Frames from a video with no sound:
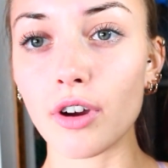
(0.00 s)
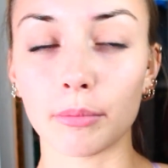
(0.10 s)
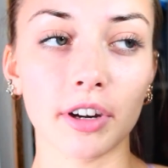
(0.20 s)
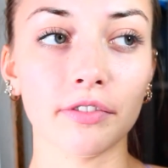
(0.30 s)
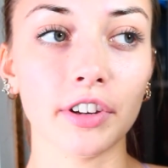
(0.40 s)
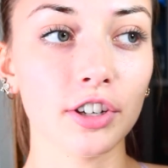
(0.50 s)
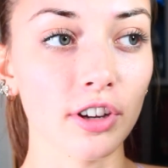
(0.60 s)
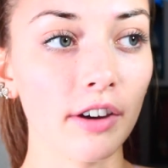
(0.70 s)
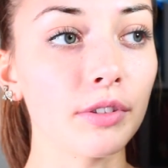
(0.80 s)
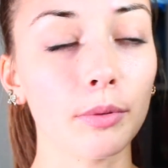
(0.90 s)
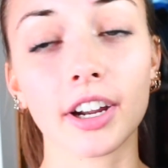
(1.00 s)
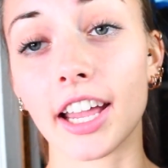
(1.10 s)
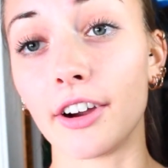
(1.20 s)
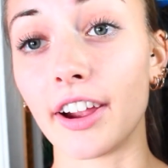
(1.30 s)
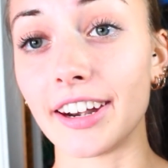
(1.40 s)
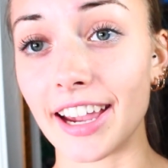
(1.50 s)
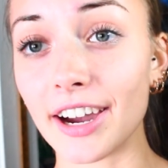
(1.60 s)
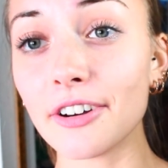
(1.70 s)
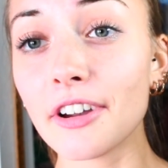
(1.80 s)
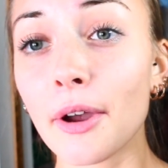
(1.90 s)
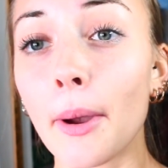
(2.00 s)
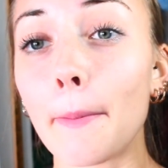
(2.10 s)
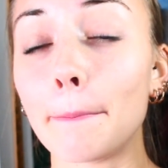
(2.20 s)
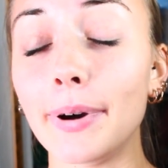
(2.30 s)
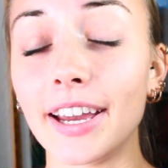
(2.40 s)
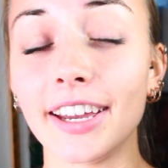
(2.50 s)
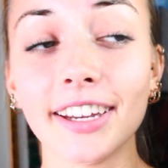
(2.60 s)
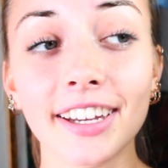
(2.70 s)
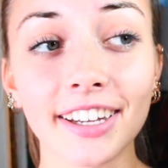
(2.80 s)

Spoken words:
I'm going to finish off the workout right now, but